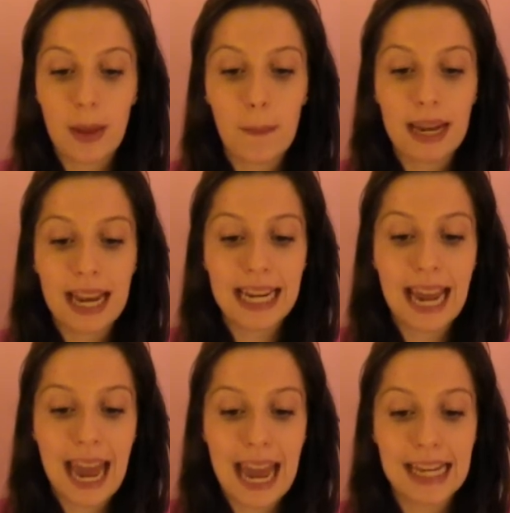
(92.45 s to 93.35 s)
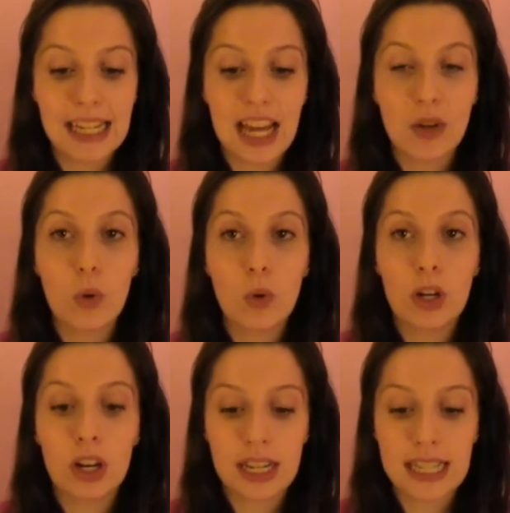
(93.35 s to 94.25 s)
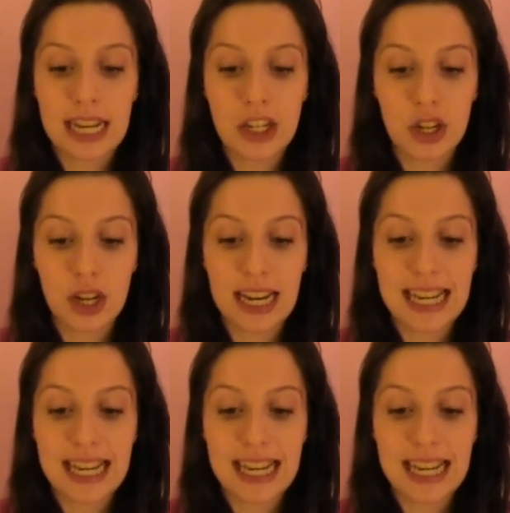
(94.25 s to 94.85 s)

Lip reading: that planning ahead and organisation